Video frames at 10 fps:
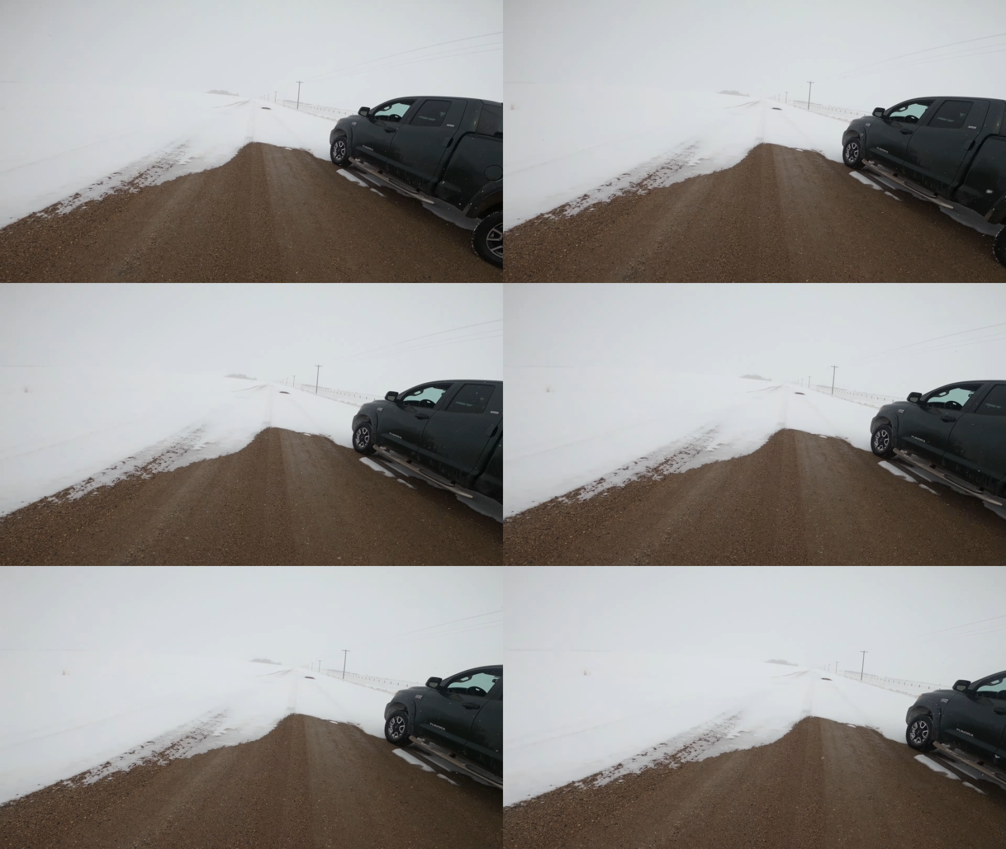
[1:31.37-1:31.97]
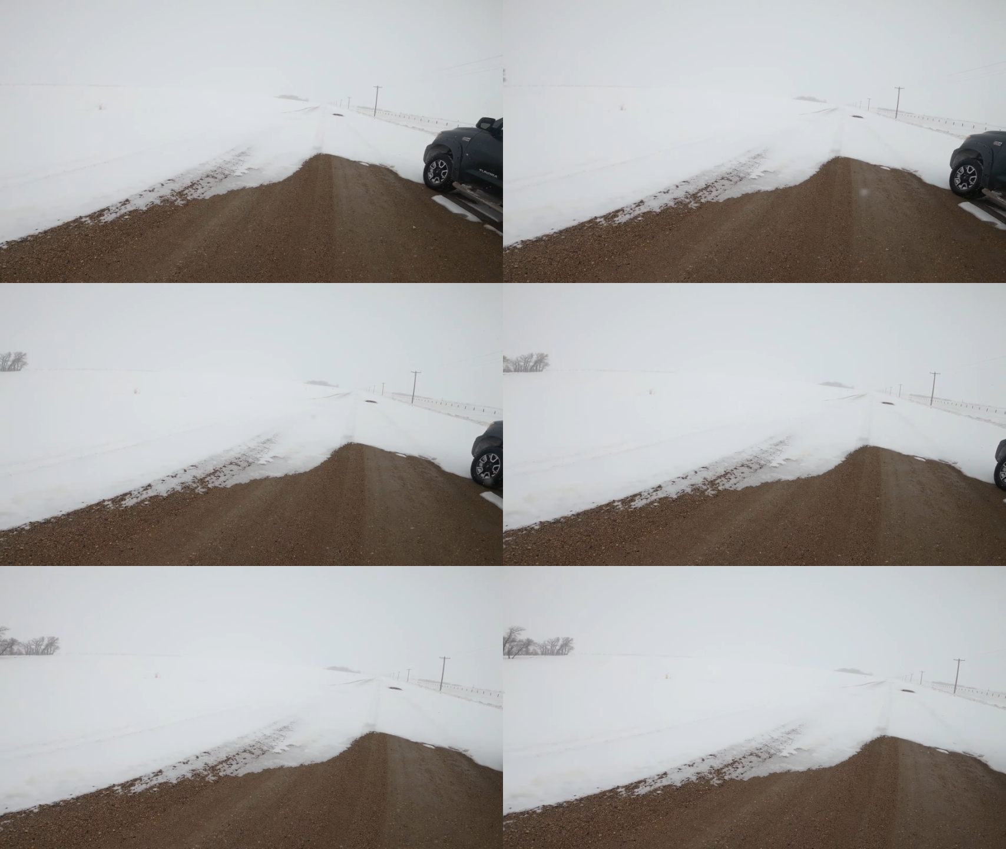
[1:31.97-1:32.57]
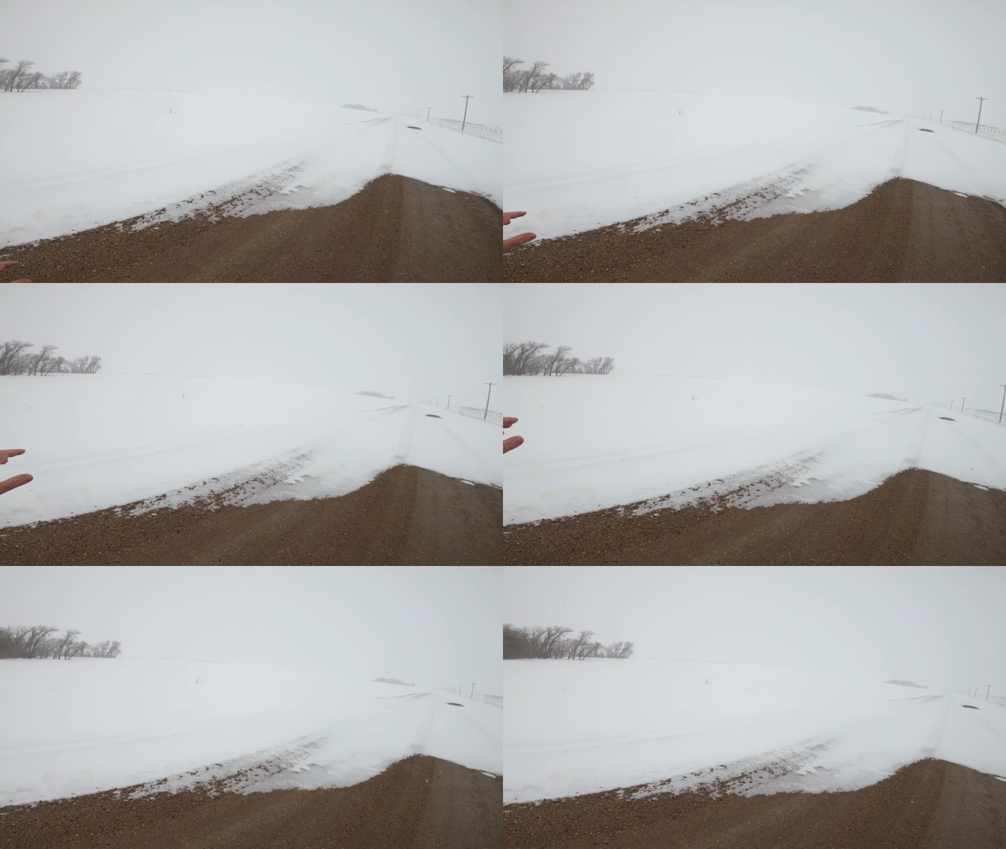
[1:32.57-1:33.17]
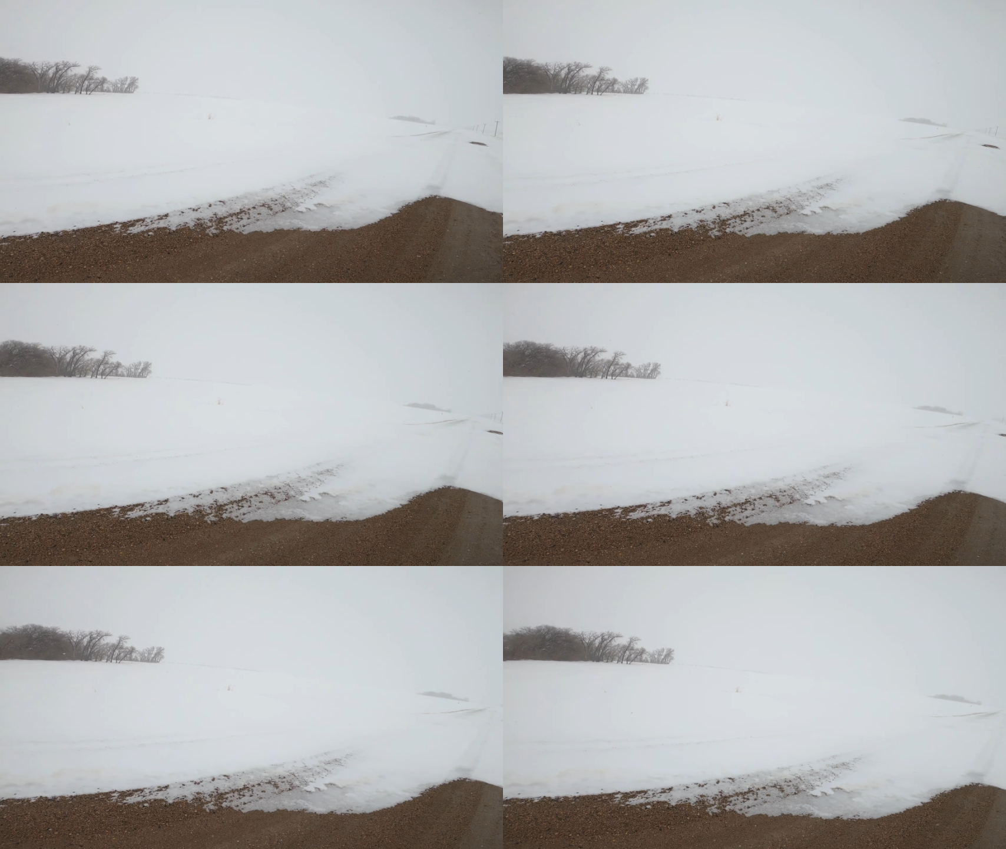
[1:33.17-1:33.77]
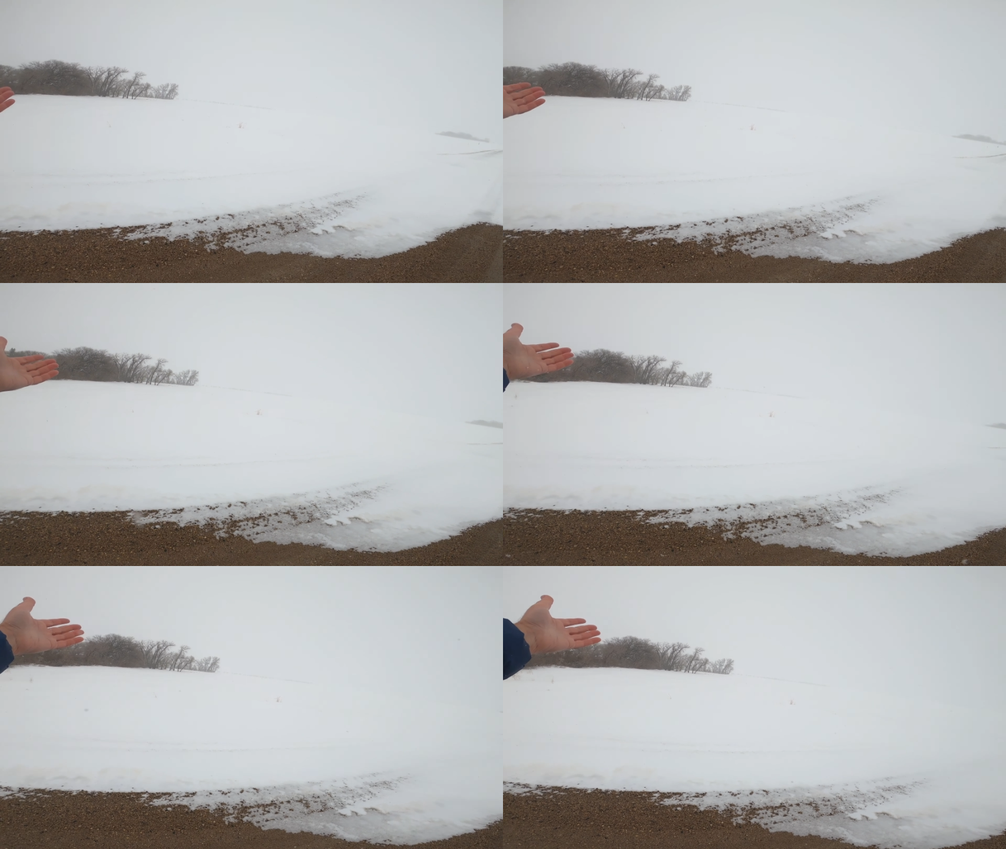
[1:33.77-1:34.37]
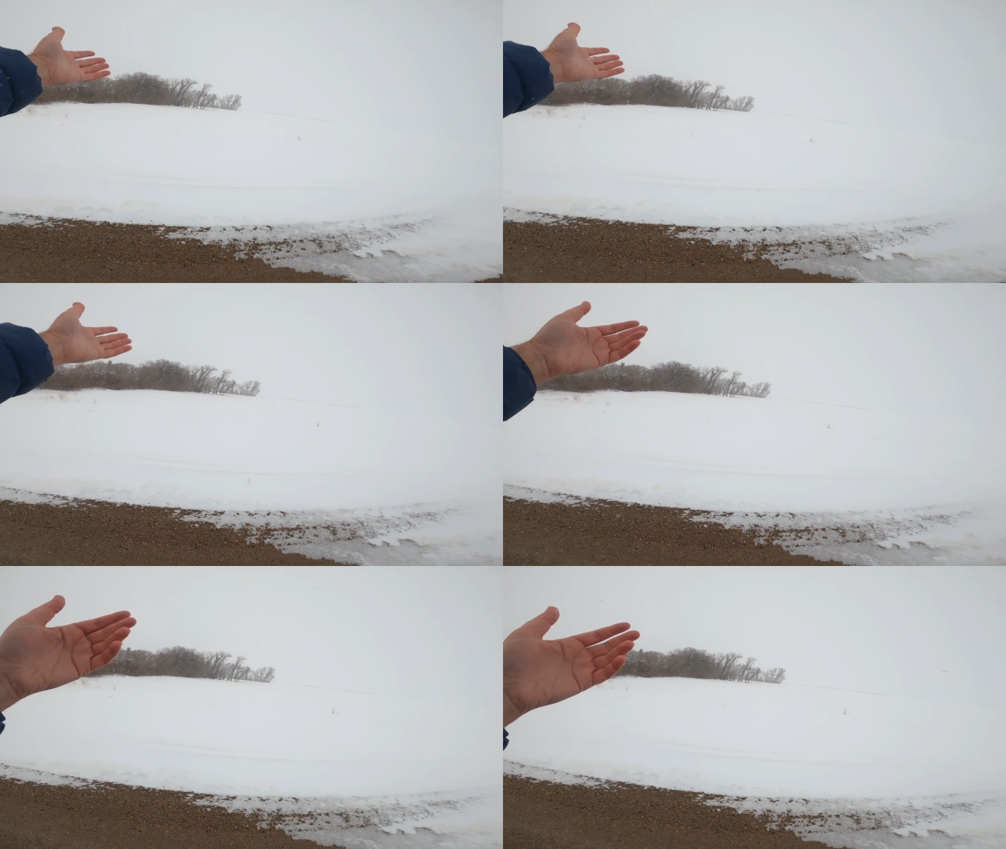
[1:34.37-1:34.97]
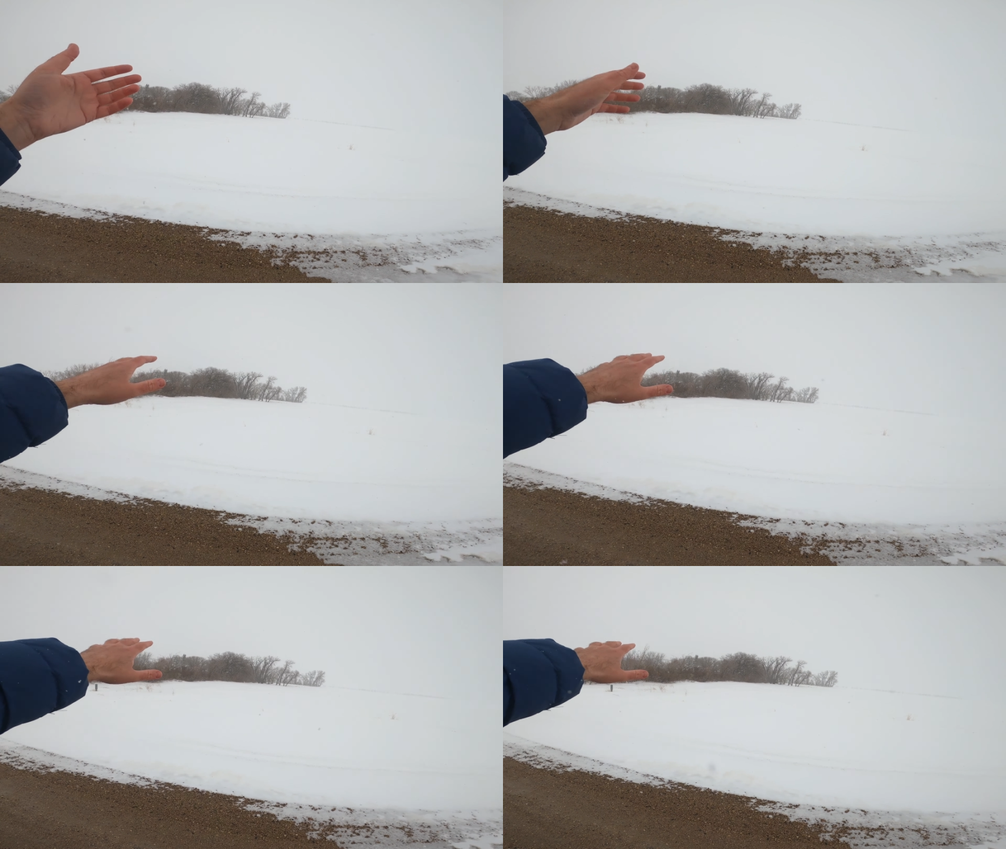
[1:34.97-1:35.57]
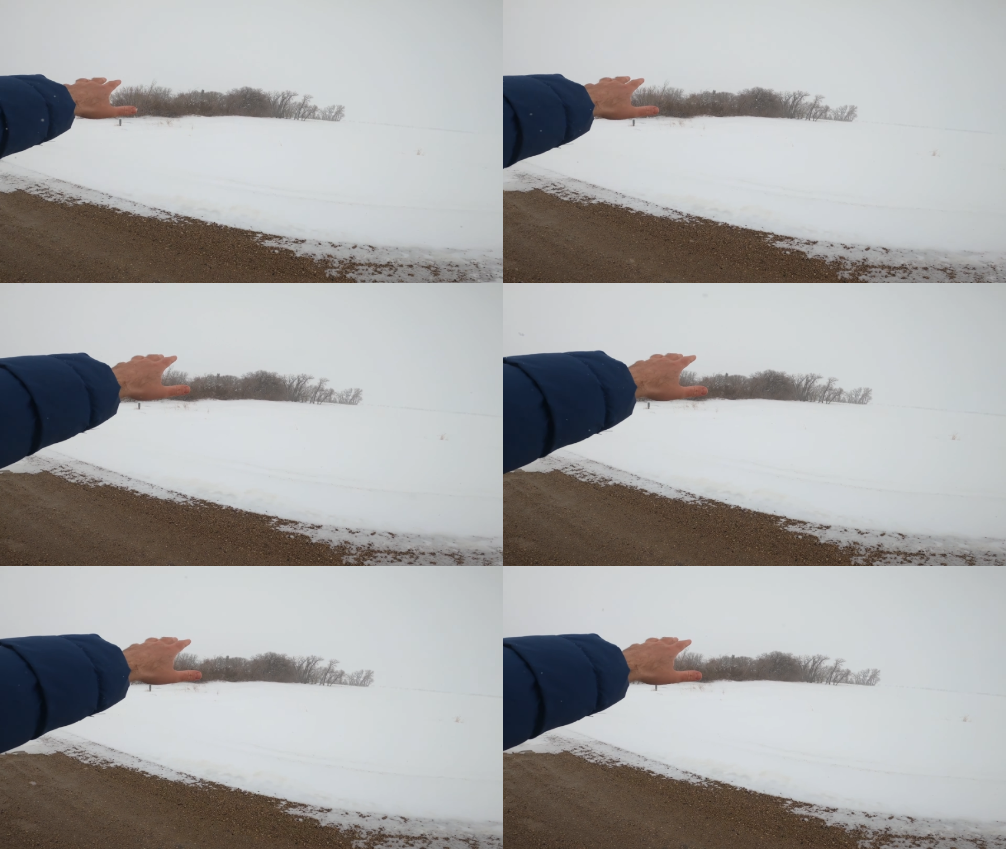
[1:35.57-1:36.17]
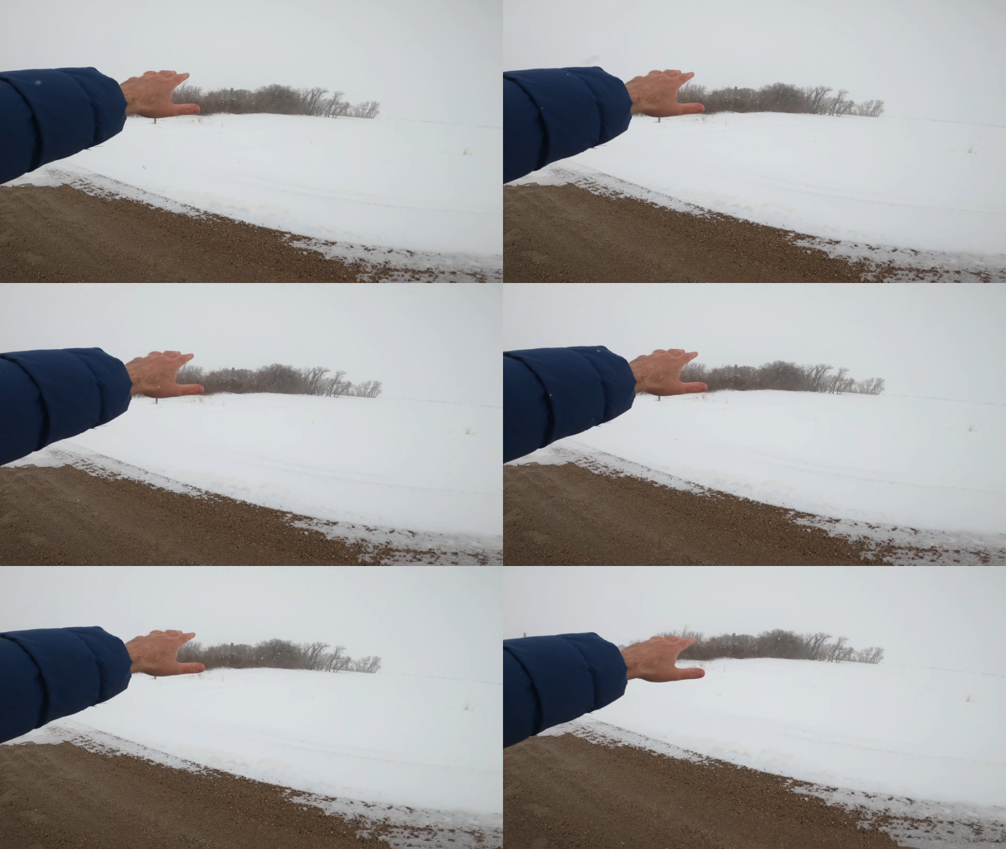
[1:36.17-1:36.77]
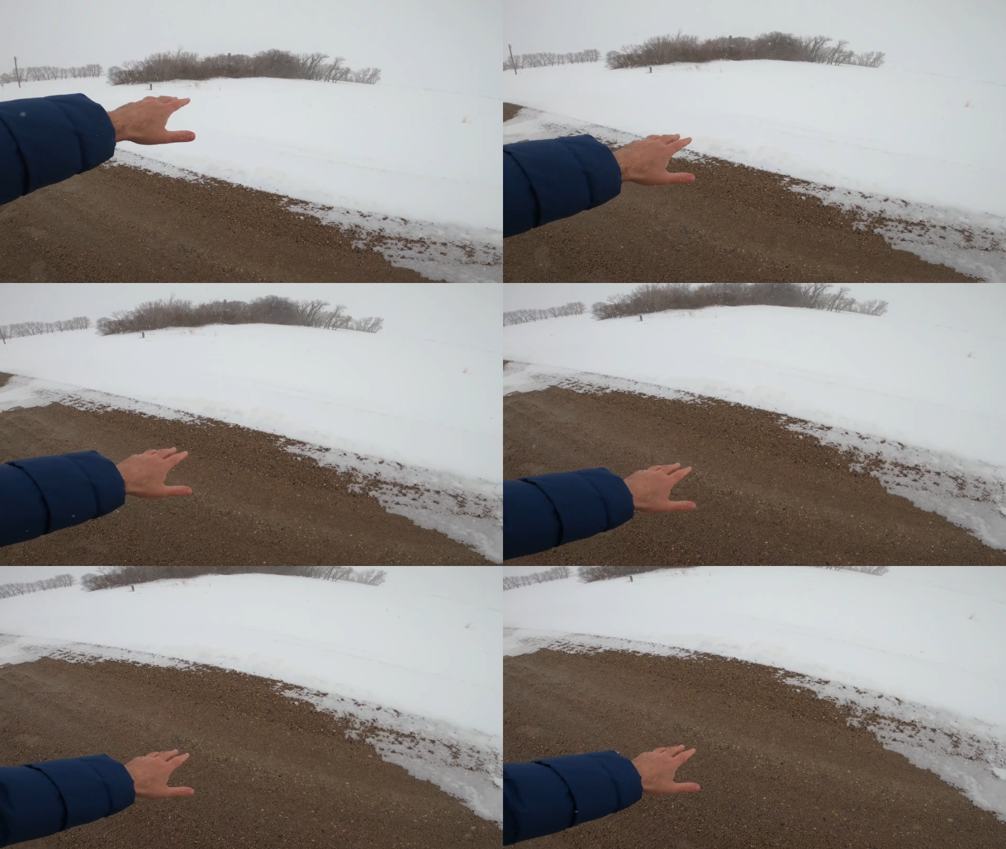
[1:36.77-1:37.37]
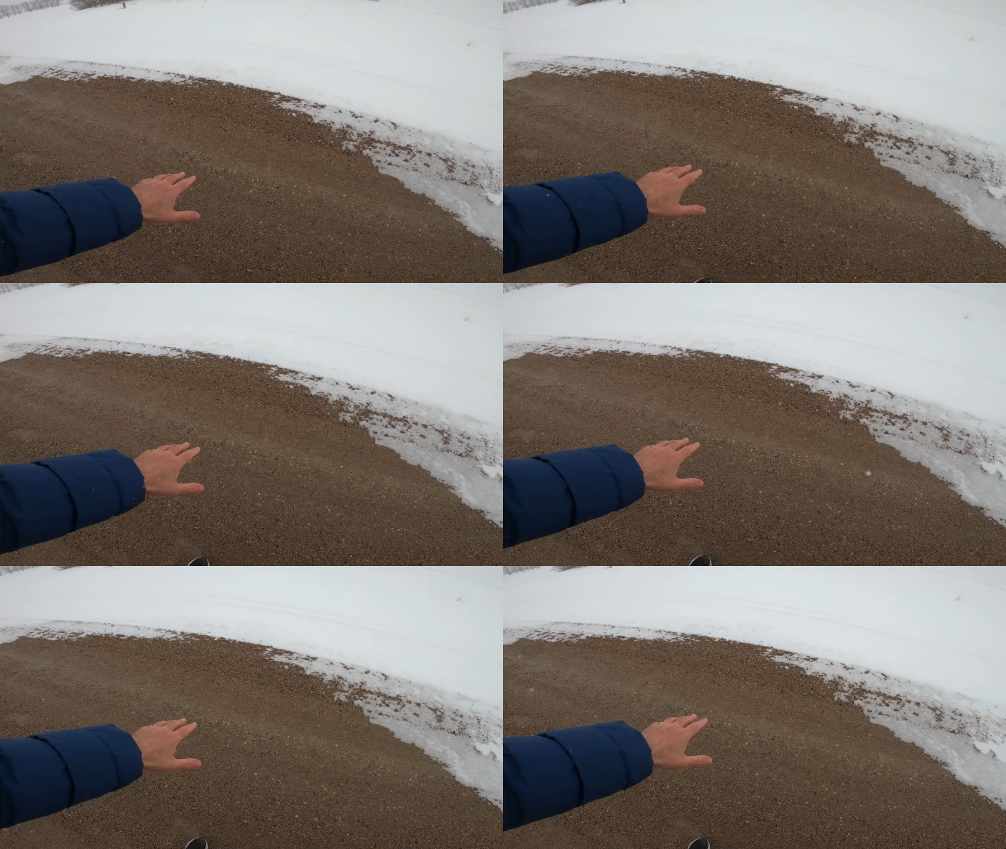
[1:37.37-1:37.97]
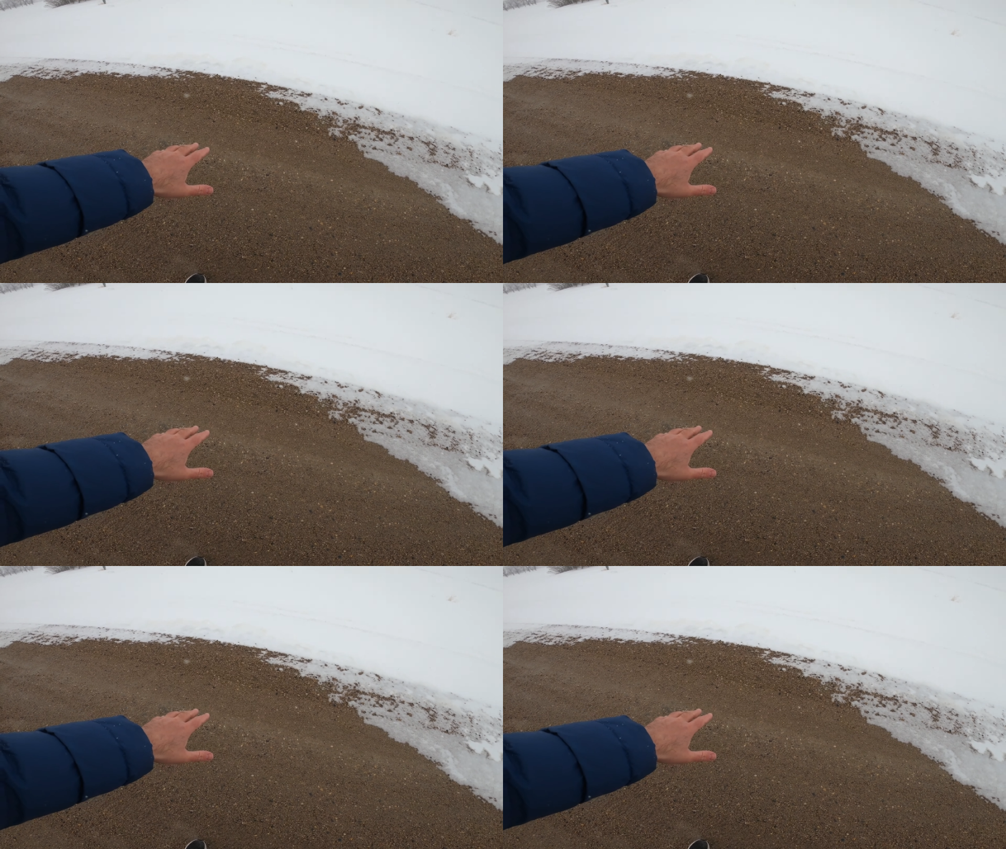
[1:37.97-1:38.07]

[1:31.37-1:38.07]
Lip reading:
[unreadable: no face in view]